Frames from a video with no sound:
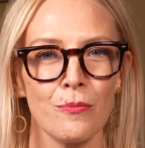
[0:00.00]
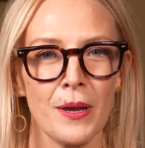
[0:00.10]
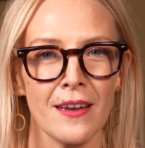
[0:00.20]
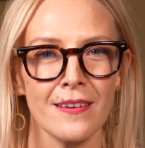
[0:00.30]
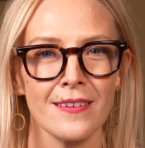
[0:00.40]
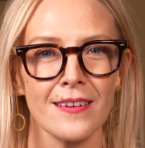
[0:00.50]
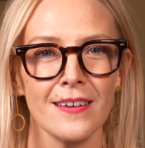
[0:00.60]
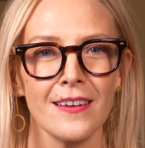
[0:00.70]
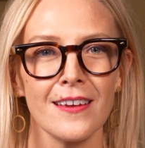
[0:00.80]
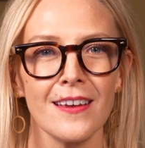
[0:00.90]
debate,
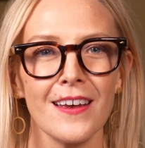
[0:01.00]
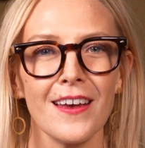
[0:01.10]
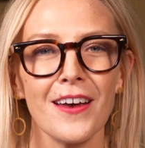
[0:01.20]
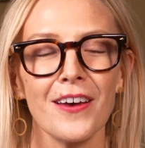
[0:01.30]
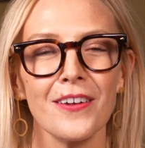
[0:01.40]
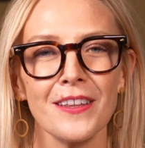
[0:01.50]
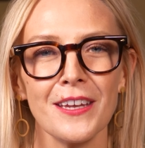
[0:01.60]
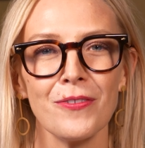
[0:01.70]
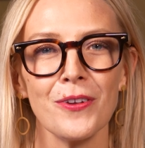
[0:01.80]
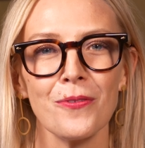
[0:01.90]
I'll
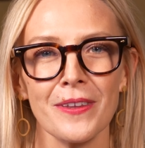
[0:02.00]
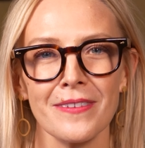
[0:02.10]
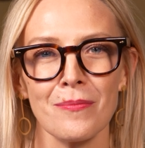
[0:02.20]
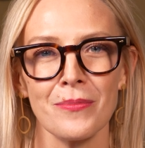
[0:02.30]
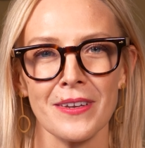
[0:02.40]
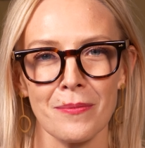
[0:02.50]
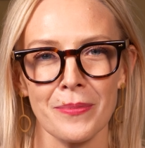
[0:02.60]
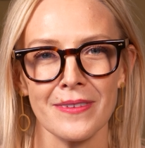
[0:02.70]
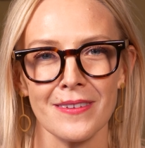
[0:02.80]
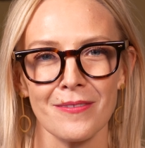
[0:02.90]
leave you with some
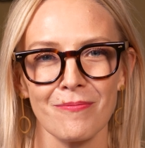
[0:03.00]
tips.